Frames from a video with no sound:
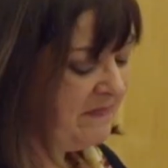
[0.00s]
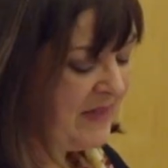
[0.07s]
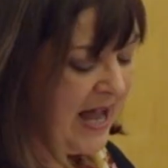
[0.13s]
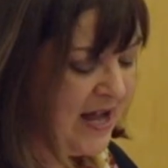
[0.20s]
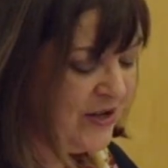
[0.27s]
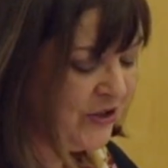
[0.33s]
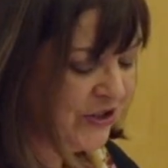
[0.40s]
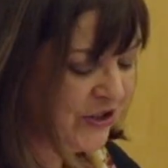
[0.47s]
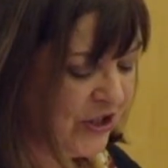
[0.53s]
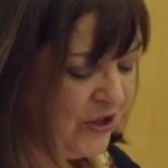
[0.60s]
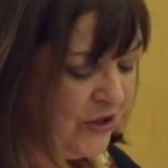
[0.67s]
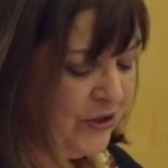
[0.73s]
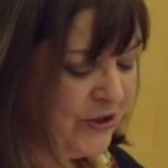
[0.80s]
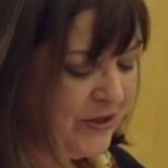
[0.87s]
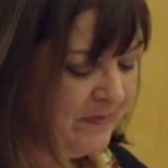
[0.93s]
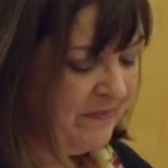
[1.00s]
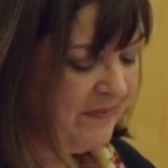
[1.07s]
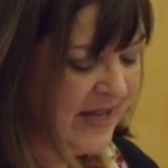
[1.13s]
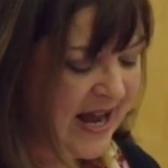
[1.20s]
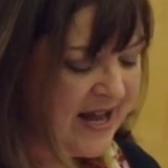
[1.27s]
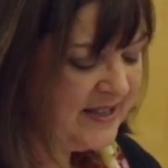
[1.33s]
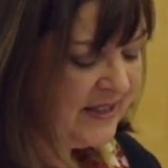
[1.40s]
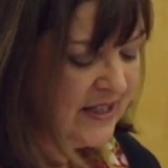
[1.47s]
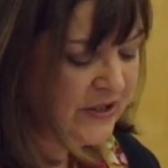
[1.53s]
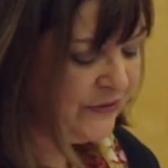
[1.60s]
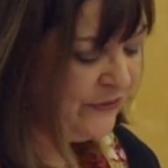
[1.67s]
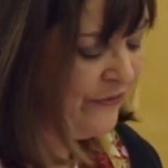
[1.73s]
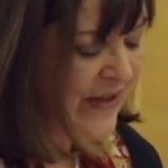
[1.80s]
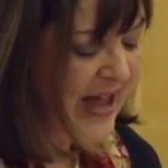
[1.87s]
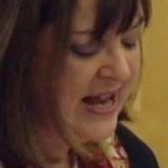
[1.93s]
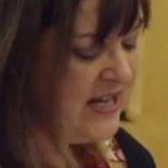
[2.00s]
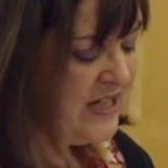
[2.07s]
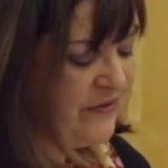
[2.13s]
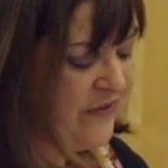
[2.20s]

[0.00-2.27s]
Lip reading: the house sold, the assets fairly